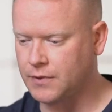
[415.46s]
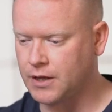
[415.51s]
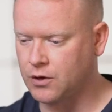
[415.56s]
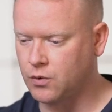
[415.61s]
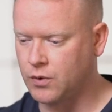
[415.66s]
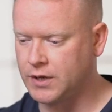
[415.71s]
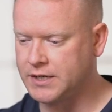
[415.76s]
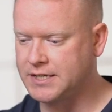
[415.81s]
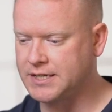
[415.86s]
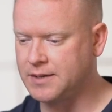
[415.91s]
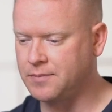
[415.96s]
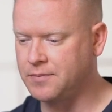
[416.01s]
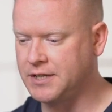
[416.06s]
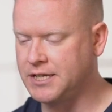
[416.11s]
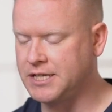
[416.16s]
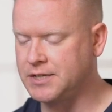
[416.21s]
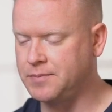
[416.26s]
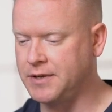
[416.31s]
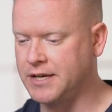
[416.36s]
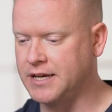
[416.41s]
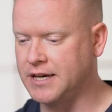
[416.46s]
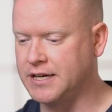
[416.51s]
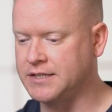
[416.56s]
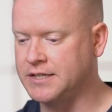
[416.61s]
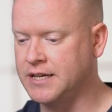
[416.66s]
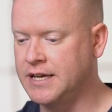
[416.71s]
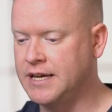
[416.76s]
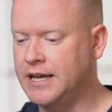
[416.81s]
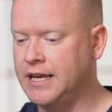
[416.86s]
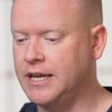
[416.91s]
quite simply, is
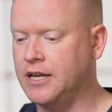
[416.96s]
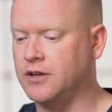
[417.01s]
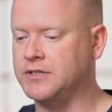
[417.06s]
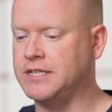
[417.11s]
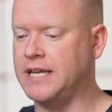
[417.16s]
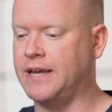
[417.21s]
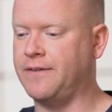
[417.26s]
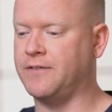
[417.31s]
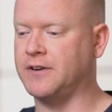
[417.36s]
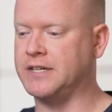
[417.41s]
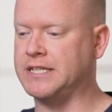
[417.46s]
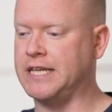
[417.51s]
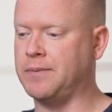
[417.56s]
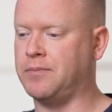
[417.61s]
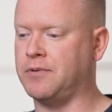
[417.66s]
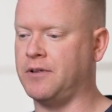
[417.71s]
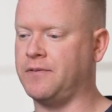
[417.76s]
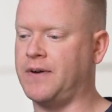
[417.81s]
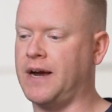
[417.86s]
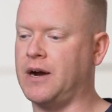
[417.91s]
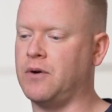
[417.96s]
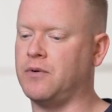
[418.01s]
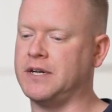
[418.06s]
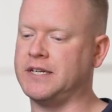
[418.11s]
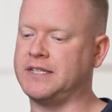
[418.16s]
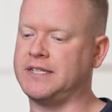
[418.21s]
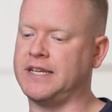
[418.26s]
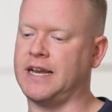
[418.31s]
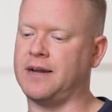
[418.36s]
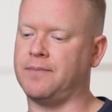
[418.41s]
because, say for example, if I were to
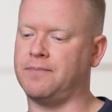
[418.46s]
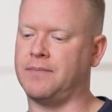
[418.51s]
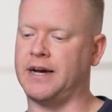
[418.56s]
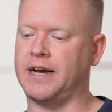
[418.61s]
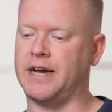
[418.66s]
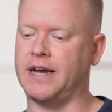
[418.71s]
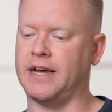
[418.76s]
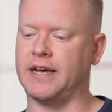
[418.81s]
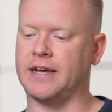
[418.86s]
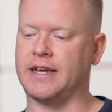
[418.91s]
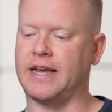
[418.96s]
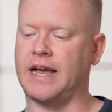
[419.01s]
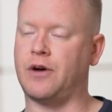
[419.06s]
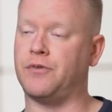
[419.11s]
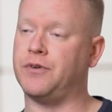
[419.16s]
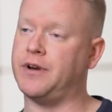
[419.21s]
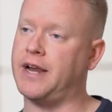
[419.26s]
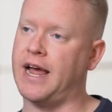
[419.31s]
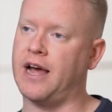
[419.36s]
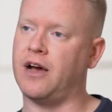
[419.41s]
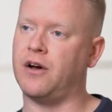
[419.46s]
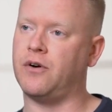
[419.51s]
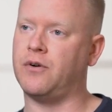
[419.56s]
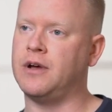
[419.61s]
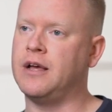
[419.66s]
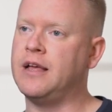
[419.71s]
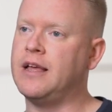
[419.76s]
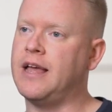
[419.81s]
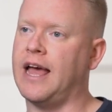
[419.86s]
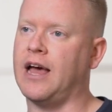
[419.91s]
set up my account
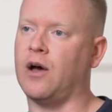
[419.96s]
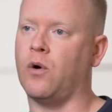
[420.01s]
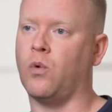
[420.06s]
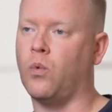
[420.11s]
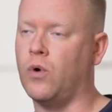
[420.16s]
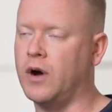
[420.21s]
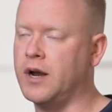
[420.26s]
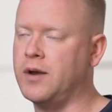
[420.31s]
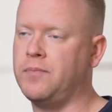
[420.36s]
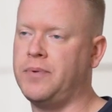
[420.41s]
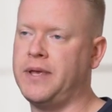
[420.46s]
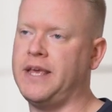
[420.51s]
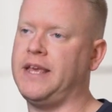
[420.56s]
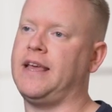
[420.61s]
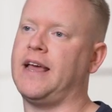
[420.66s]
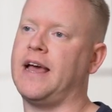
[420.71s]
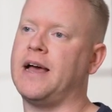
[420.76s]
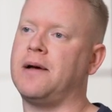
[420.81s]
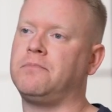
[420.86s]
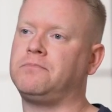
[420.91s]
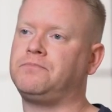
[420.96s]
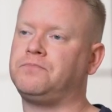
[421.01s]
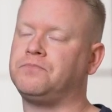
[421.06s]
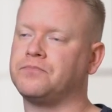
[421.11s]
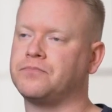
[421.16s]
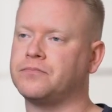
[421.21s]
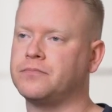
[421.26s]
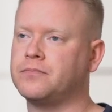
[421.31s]
now at 1 p.m.,